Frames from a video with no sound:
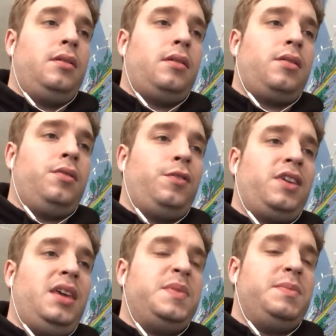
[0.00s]
The cold
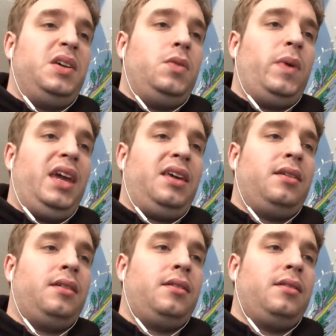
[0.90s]
keeps me awake,
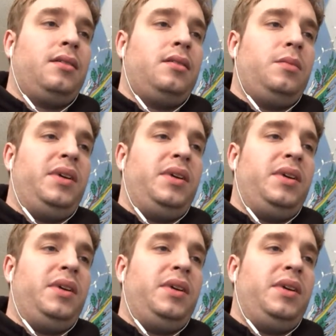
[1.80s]
and the